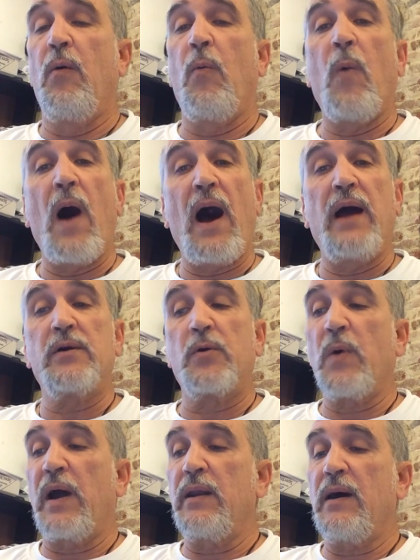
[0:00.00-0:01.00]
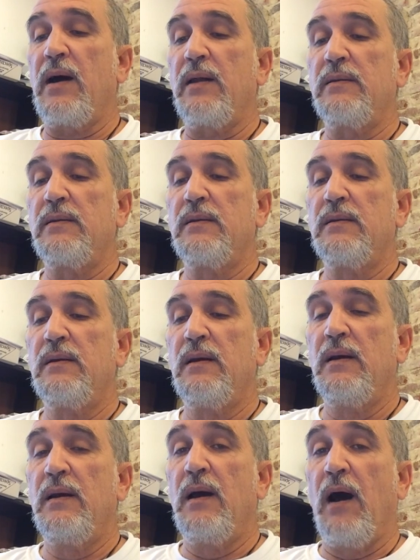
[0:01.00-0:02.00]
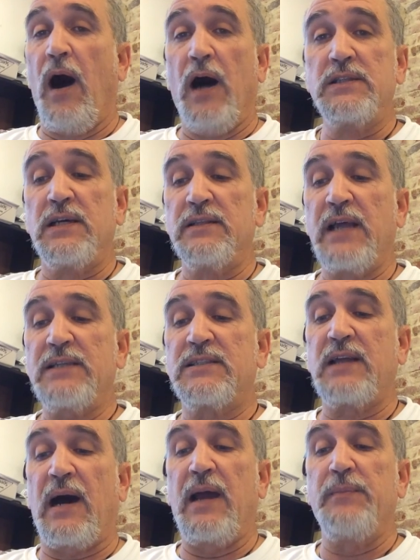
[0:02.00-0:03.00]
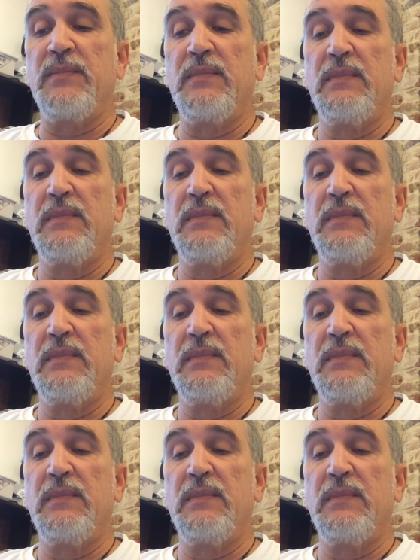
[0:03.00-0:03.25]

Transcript: Why or why not? Until next time,